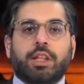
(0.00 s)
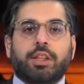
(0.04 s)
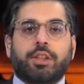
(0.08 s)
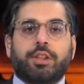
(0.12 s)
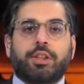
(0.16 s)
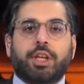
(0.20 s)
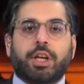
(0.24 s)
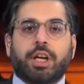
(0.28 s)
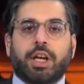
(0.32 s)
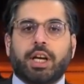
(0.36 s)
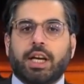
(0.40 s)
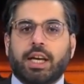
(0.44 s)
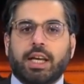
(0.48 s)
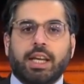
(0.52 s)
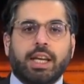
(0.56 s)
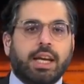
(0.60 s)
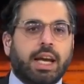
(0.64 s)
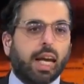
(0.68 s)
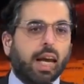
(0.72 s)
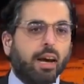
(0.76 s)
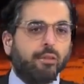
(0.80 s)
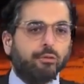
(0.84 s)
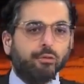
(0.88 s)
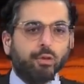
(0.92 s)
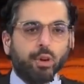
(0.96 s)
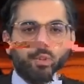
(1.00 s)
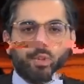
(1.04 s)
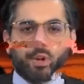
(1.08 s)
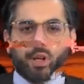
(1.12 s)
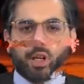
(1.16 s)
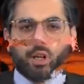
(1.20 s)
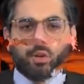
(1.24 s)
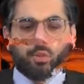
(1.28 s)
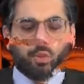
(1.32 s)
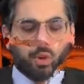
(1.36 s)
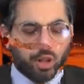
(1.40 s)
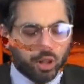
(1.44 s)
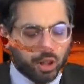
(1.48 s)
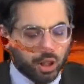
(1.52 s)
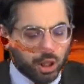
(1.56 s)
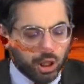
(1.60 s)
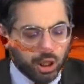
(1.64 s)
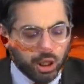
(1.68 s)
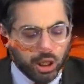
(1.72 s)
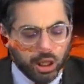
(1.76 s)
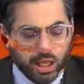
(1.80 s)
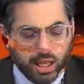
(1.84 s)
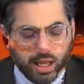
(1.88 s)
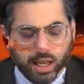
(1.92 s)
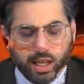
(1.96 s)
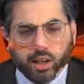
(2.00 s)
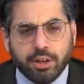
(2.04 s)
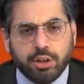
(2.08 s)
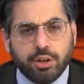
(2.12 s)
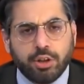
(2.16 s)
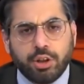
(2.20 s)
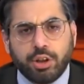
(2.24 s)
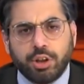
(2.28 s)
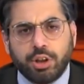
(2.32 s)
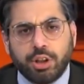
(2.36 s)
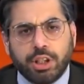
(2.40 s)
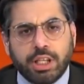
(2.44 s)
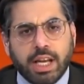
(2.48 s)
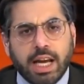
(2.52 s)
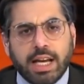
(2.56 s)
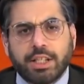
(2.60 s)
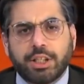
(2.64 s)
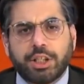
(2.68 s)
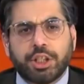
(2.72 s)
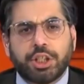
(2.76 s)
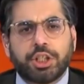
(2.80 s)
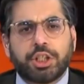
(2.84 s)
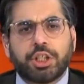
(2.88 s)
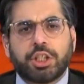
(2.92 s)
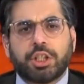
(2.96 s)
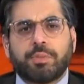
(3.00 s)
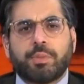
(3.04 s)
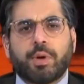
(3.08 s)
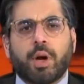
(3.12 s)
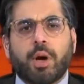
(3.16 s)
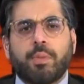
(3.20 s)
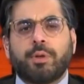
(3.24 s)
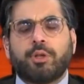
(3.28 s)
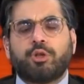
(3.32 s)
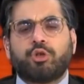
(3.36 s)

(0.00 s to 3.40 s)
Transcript: that are hitting everybody with legal letters at the moment,